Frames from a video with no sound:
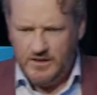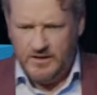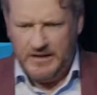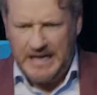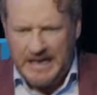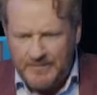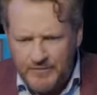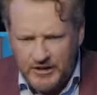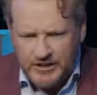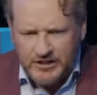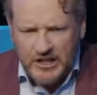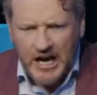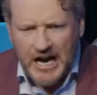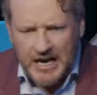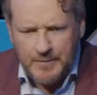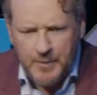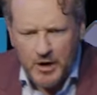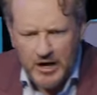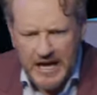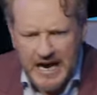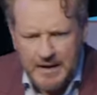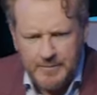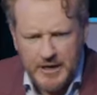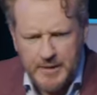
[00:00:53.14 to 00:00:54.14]
You never thought
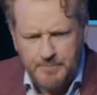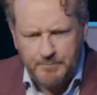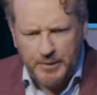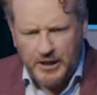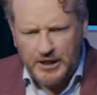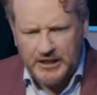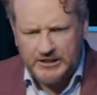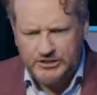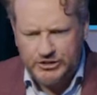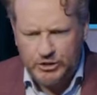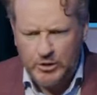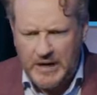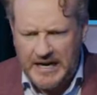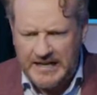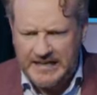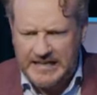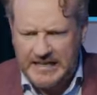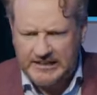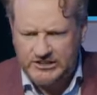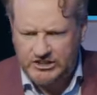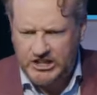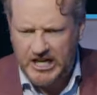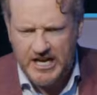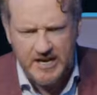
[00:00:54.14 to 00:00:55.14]
about how many bullets you had in
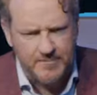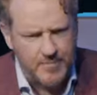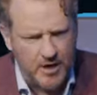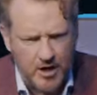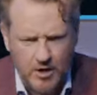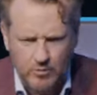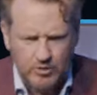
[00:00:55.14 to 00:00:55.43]
that chamber.